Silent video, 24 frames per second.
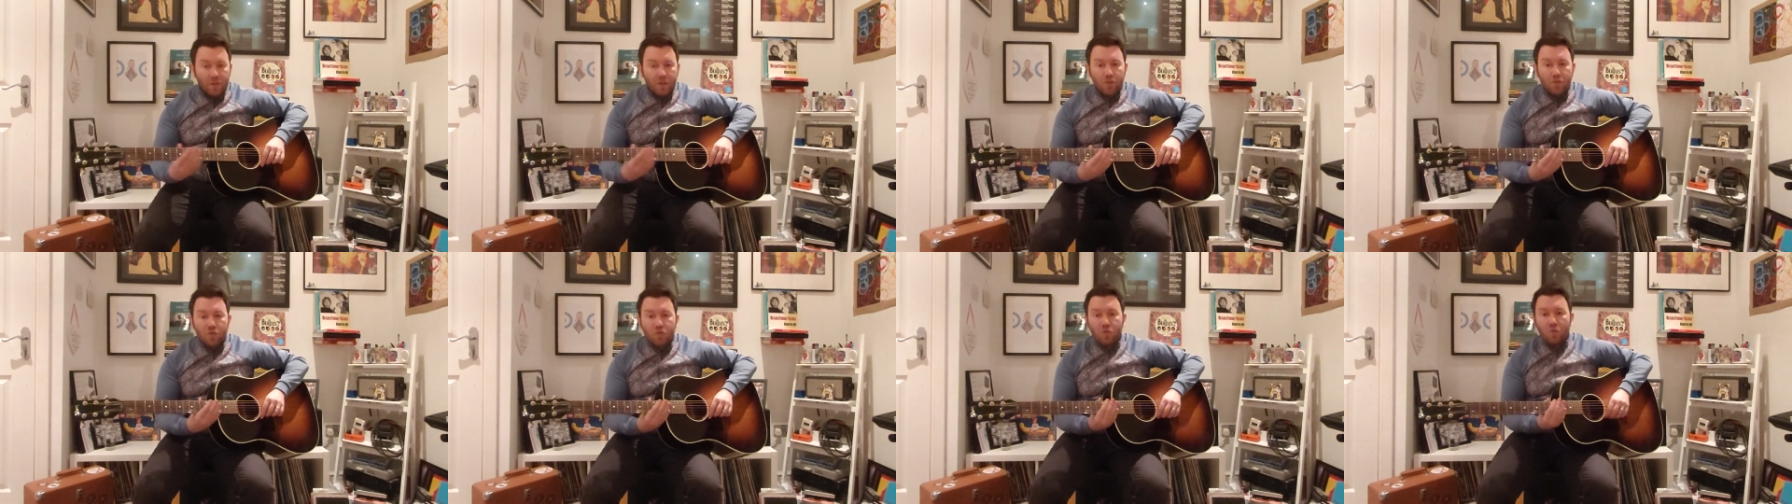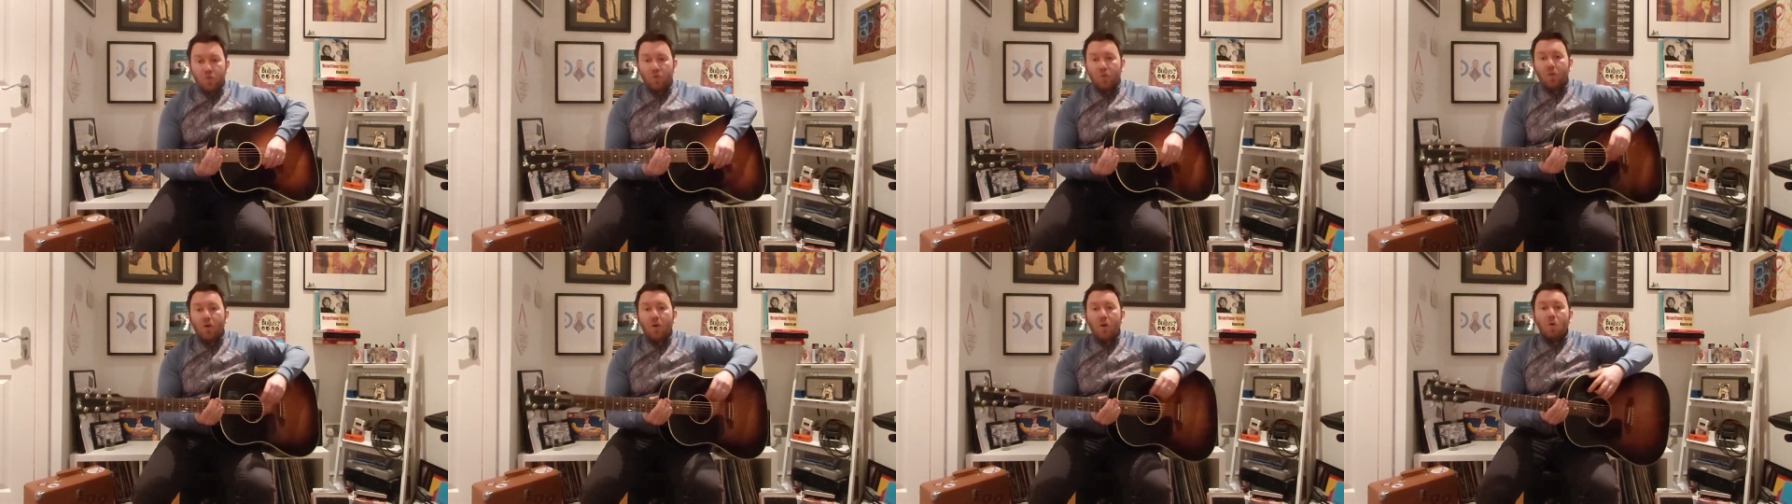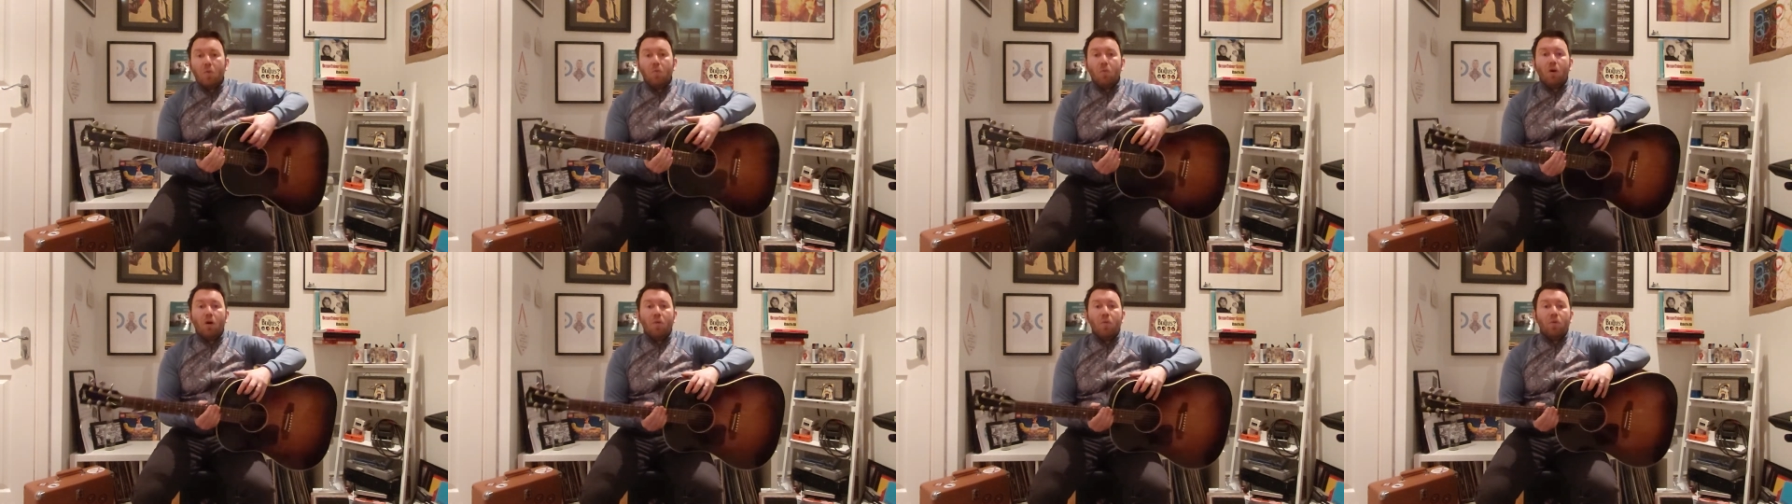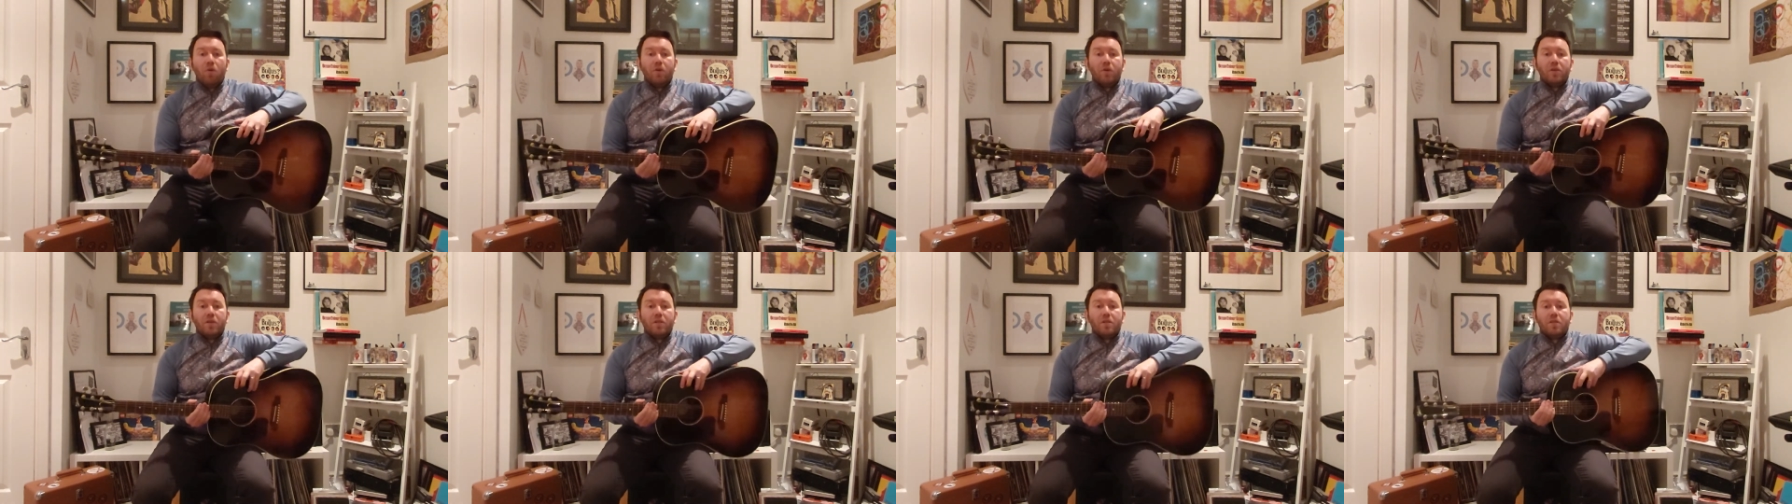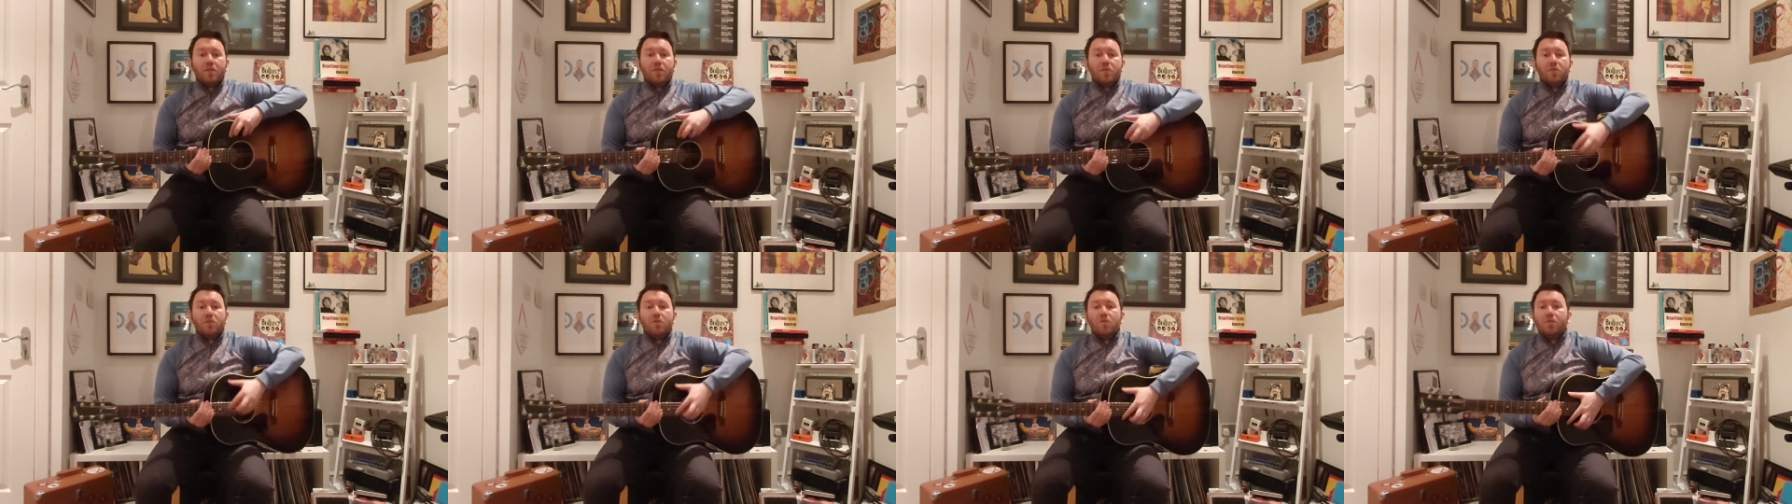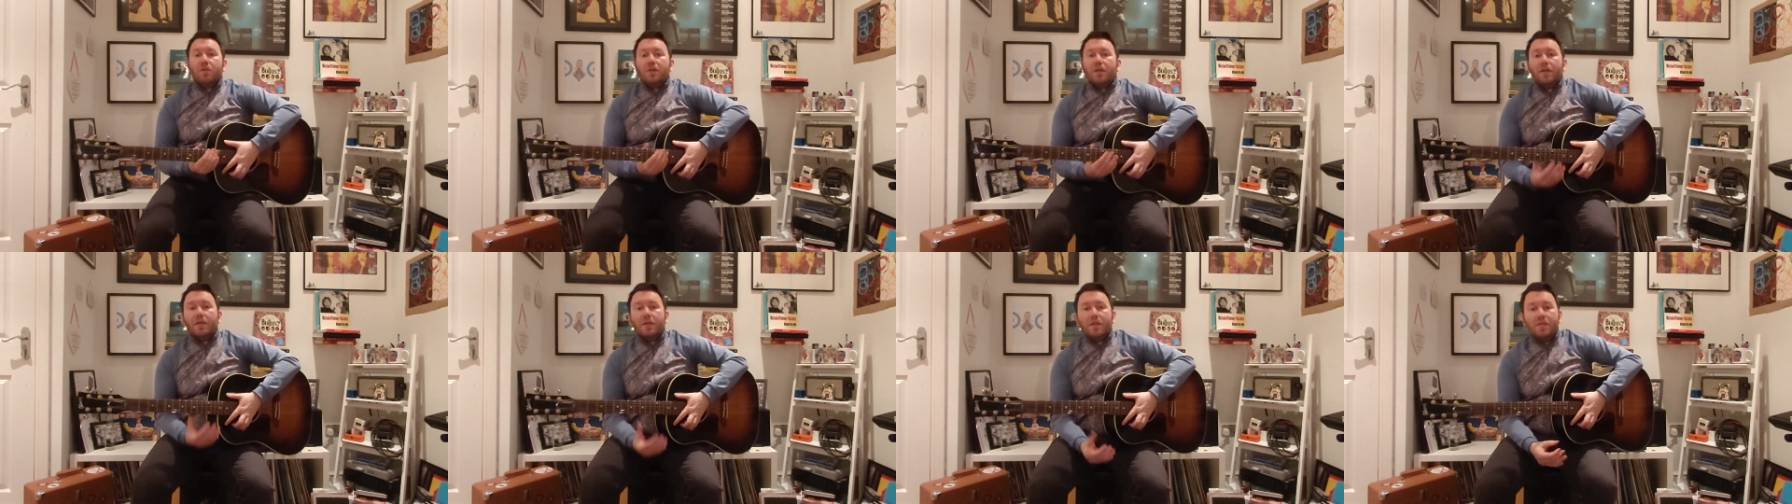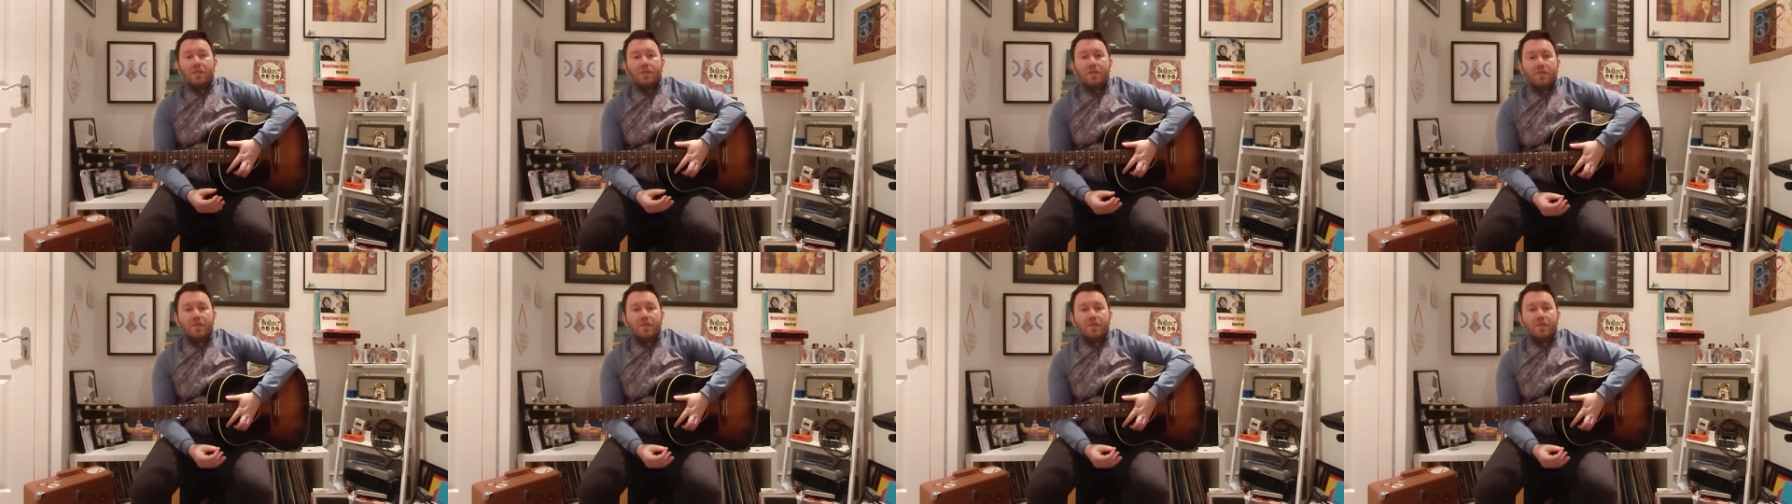So what I want you to do is,